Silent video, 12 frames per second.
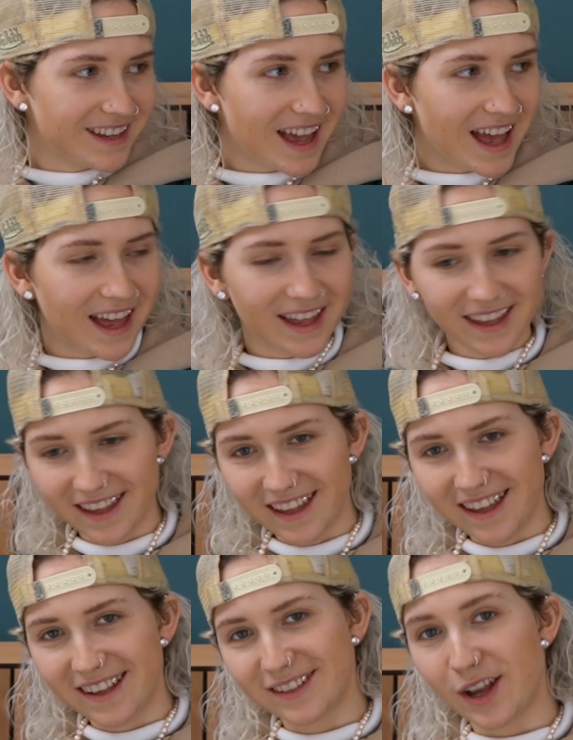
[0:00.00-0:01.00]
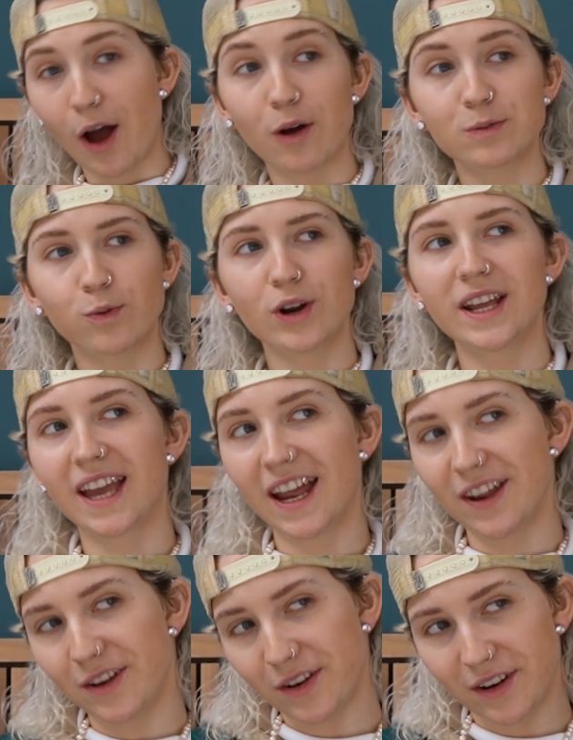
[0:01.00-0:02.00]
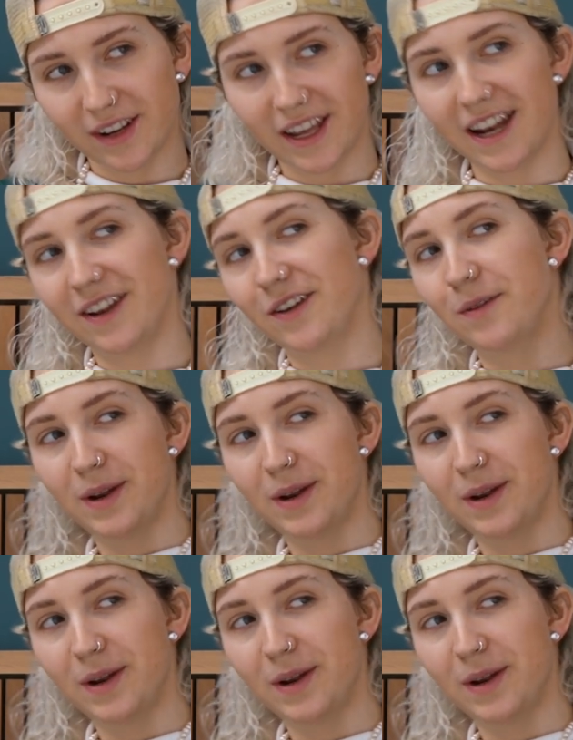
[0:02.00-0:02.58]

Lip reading: Yeah, so I was born in Kennington,